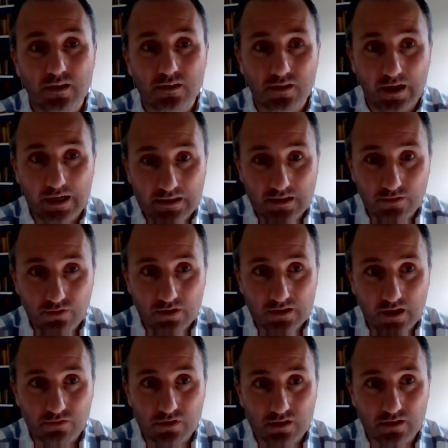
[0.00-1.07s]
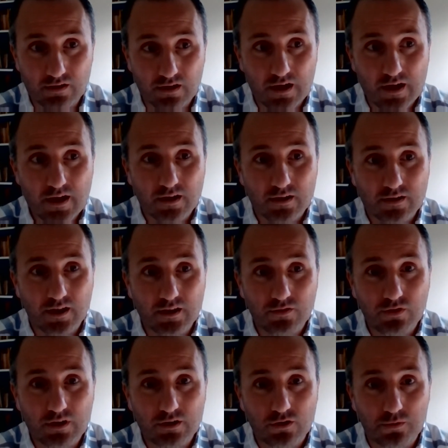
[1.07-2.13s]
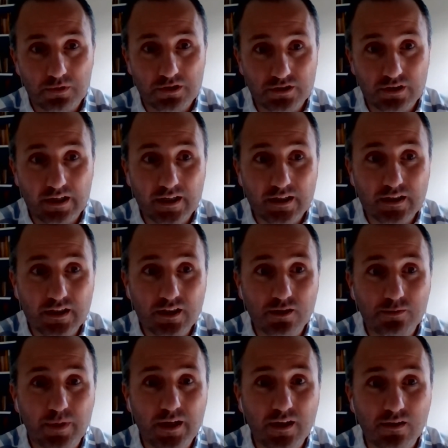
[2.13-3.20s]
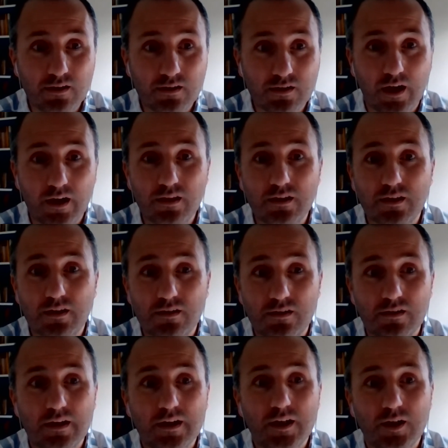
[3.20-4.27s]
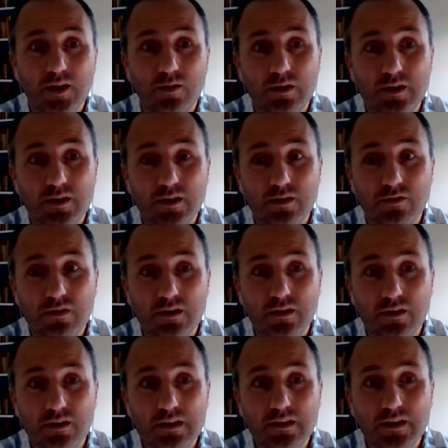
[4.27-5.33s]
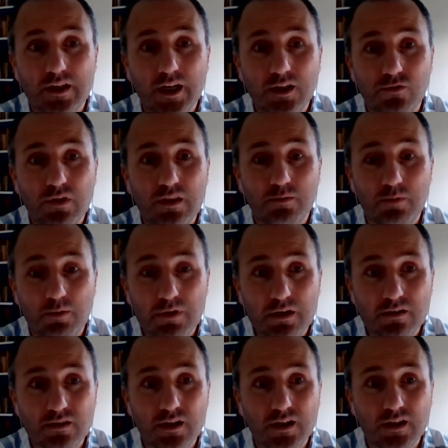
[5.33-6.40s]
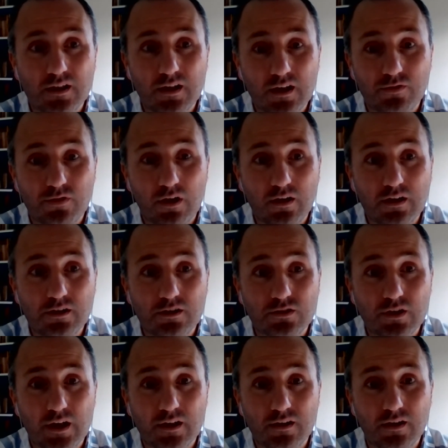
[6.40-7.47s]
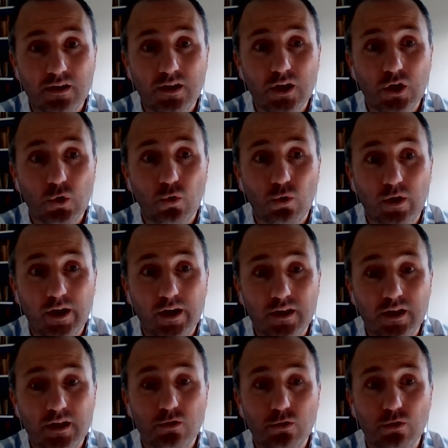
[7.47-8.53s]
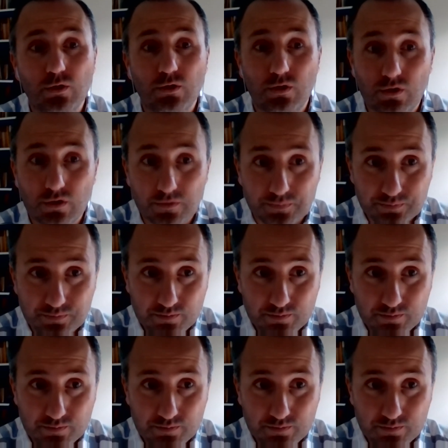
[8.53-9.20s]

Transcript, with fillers: scientific tafsir, scientific interpretation, and his basis, I think, is in line with Imam Ghazali, like Fakhr al-Razi. Quran includes